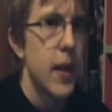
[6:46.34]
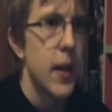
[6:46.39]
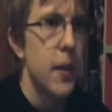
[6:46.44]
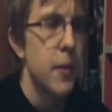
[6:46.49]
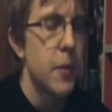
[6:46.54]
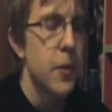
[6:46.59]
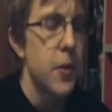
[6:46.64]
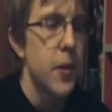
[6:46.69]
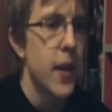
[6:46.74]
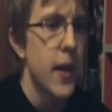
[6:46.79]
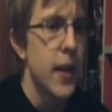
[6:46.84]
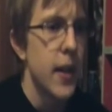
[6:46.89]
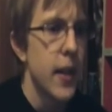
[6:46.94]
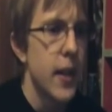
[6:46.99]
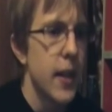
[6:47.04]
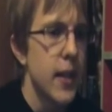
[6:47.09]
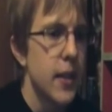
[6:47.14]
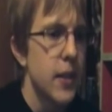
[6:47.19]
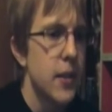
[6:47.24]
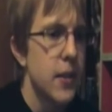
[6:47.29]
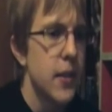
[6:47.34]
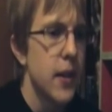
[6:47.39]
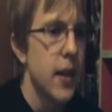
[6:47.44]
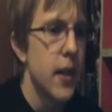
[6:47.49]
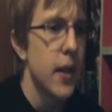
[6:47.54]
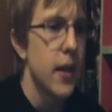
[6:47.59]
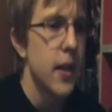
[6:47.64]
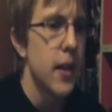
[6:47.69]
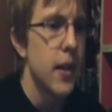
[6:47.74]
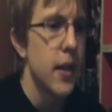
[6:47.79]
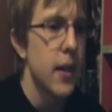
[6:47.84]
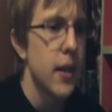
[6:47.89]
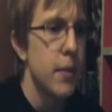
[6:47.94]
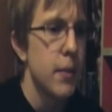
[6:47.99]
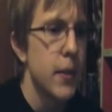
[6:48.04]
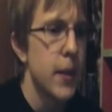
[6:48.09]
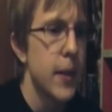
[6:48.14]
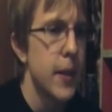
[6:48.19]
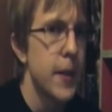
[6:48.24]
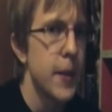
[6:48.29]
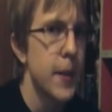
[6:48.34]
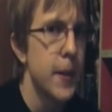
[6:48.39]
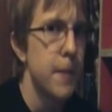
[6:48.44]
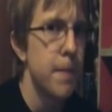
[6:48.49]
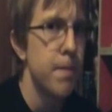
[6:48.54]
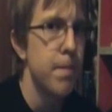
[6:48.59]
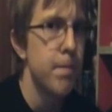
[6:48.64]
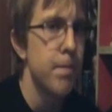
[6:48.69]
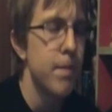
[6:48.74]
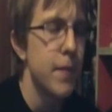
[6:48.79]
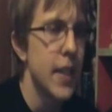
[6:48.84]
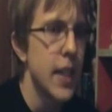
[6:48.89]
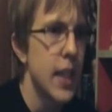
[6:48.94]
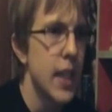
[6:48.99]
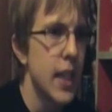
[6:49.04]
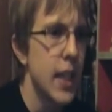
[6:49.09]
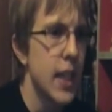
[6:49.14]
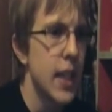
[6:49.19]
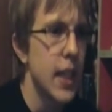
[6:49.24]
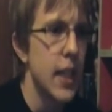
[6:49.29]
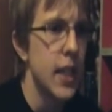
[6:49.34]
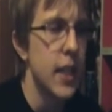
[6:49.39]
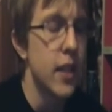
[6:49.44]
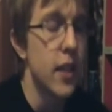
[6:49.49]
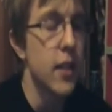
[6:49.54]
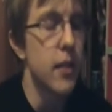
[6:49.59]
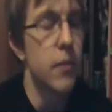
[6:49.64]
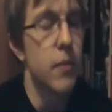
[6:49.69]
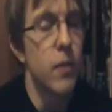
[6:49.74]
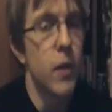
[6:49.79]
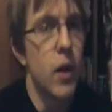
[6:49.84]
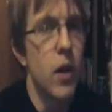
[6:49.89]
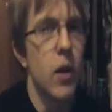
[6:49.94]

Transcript: I'm trying to get a job, and I